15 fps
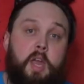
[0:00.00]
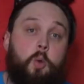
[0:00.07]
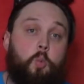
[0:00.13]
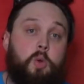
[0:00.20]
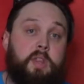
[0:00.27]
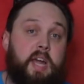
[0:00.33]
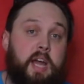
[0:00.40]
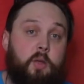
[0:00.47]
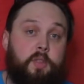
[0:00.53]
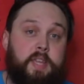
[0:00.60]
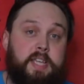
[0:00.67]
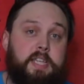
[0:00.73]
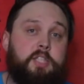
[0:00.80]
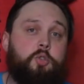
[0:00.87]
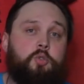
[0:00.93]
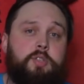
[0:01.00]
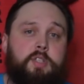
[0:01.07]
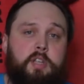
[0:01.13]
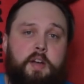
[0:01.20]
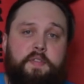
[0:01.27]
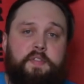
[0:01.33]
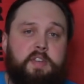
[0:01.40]
Without these, your
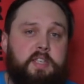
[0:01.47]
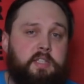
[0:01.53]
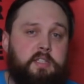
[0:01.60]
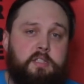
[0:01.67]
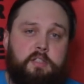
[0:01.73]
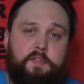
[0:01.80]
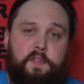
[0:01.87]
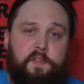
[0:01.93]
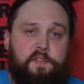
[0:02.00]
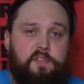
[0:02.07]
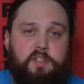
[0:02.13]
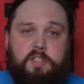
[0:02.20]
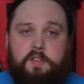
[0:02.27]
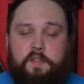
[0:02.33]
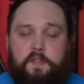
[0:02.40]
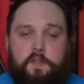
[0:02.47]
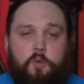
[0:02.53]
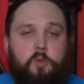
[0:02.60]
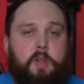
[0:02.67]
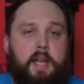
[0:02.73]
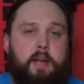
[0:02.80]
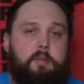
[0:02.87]
stuff is just free to
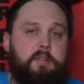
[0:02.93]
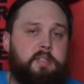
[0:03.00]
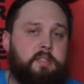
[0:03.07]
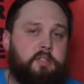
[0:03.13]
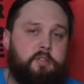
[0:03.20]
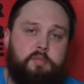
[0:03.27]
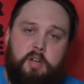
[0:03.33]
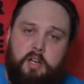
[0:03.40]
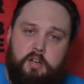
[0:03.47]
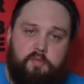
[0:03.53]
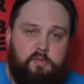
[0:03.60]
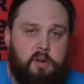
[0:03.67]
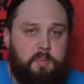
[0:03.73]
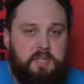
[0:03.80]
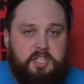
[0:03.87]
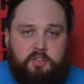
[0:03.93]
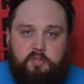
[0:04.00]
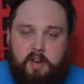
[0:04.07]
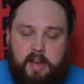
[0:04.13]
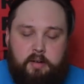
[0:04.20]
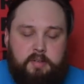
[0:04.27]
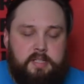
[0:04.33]
fall out as you kind of rummage
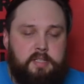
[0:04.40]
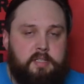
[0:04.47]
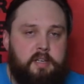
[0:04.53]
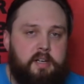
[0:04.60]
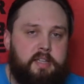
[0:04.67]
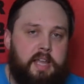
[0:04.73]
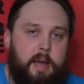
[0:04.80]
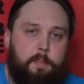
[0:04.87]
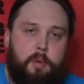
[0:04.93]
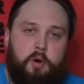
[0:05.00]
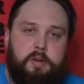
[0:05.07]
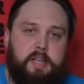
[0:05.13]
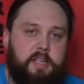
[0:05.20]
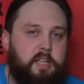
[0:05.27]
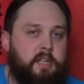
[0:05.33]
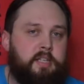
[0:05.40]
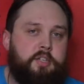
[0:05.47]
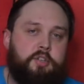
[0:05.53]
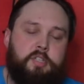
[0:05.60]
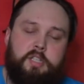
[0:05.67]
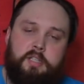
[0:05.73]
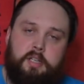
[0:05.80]
around inside that pocket, and
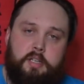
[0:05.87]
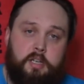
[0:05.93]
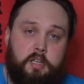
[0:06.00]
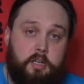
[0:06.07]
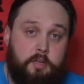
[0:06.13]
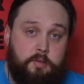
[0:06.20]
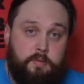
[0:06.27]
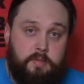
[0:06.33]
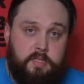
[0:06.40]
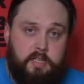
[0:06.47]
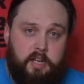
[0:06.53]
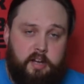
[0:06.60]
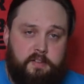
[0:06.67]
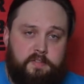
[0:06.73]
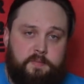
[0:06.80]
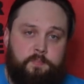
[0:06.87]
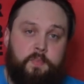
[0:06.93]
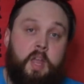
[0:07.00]
you're just going to lose stuff.